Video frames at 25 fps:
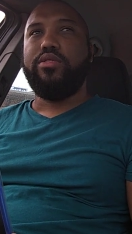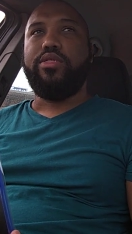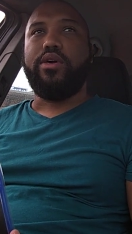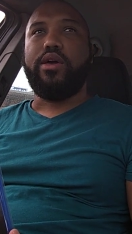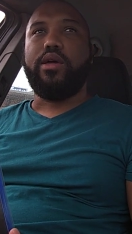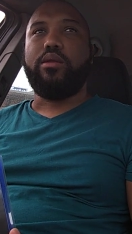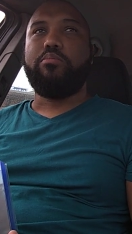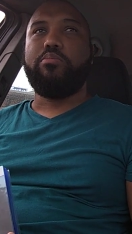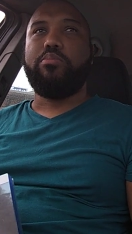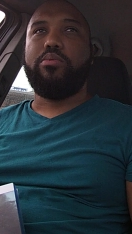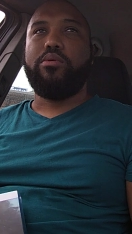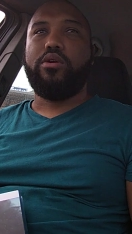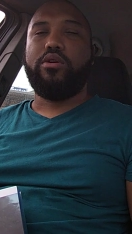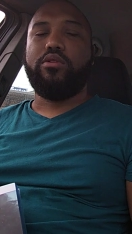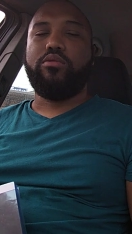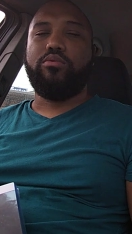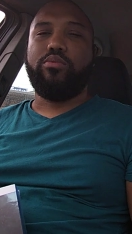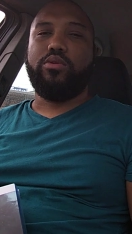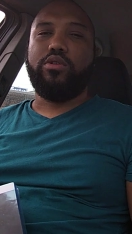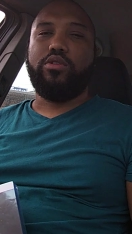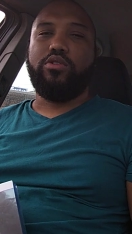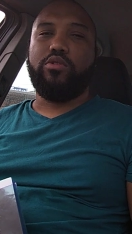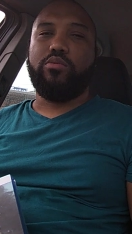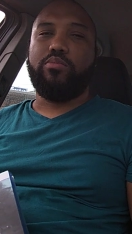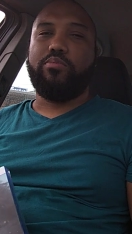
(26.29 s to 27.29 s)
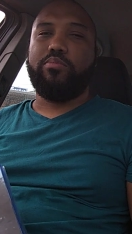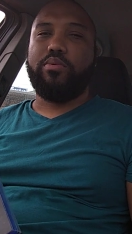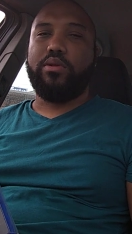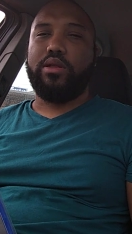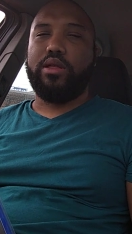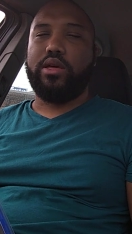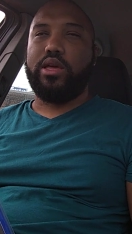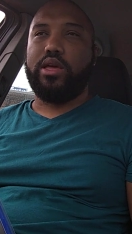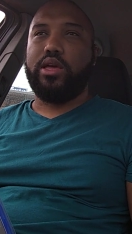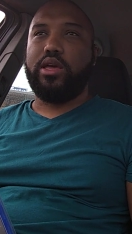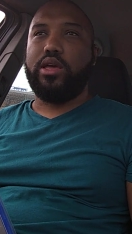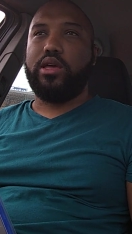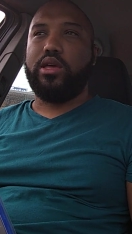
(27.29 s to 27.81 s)
that part what you
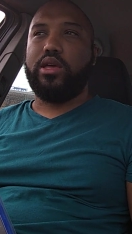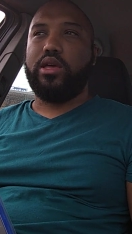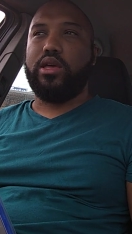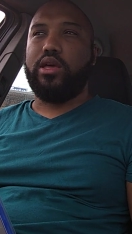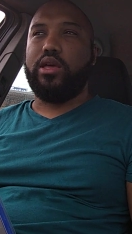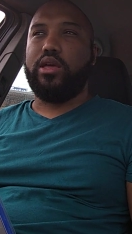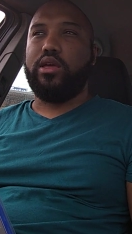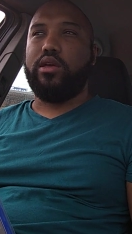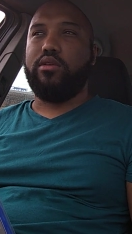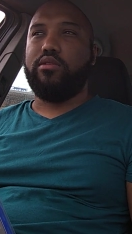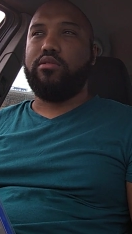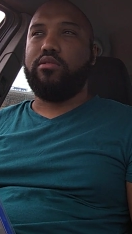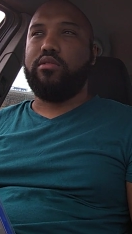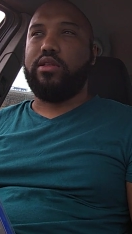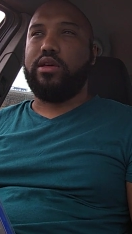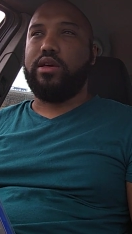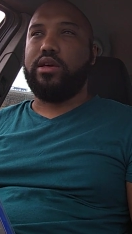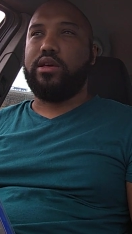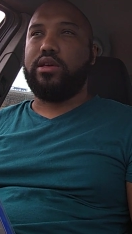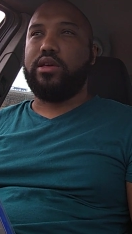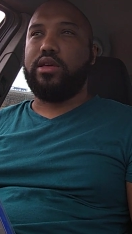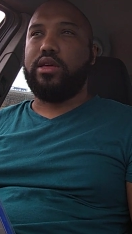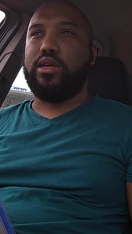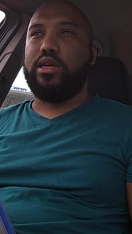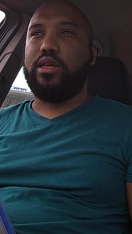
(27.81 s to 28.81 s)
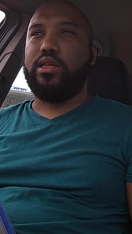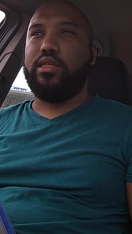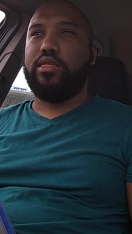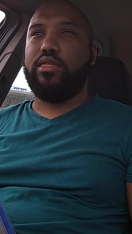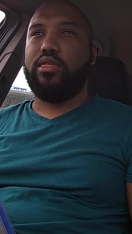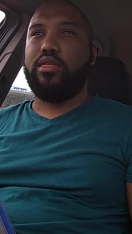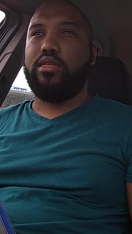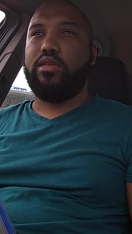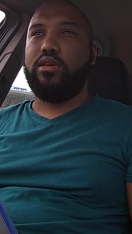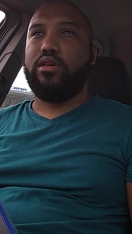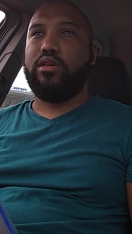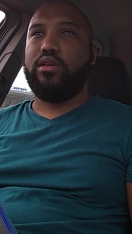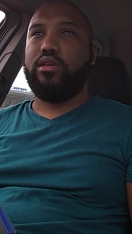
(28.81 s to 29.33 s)
play is like
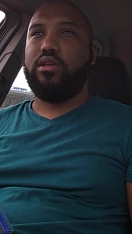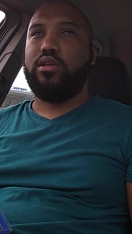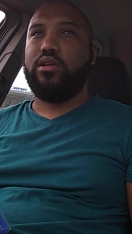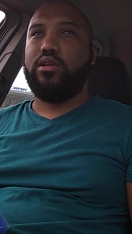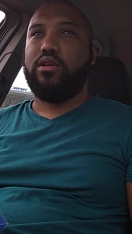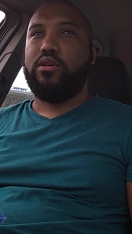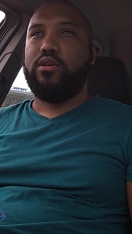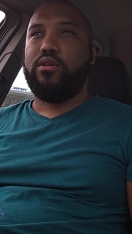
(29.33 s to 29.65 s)
either